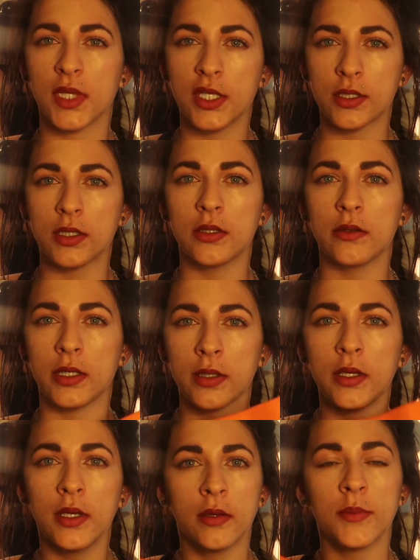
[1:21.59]
You should do it.
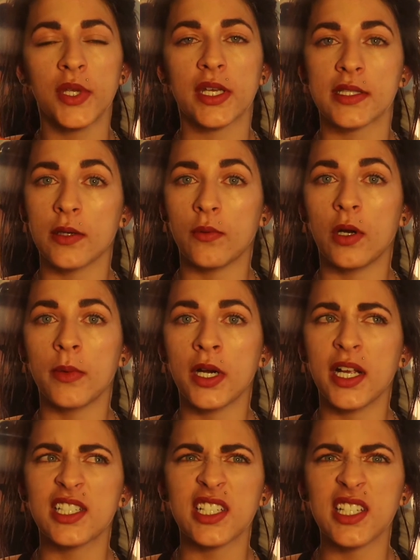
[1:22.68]
Because at
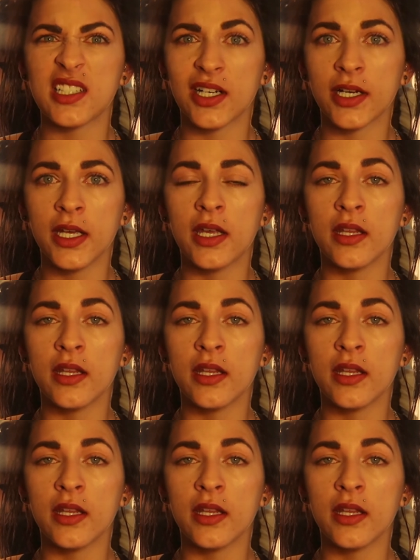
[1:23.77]
Walmart, I checked at Target,